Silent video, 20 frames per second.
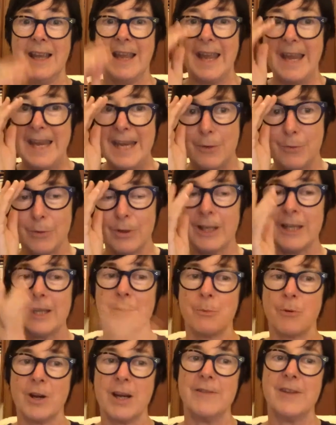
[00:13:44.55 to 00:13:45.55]
Equally, the
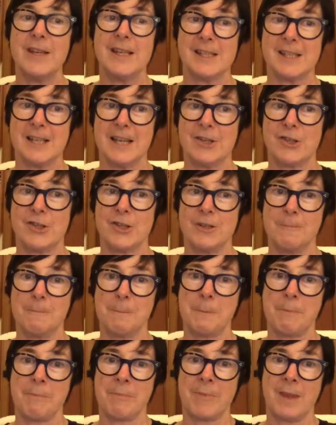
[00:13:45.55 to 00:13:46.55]
previous election,
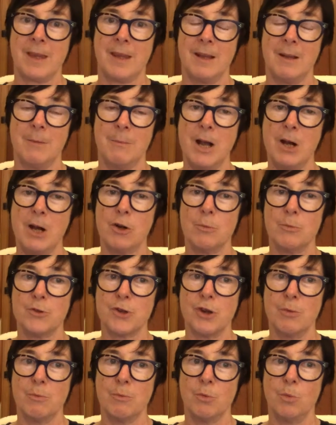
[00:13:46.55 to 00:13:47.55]
Malcolm
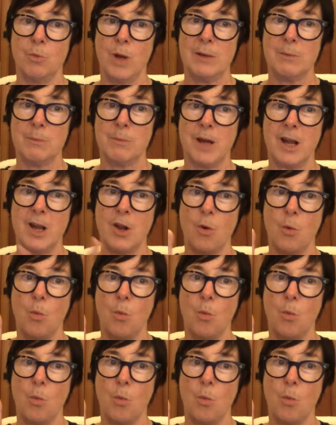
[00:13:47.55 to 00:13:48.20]
Turnbull won by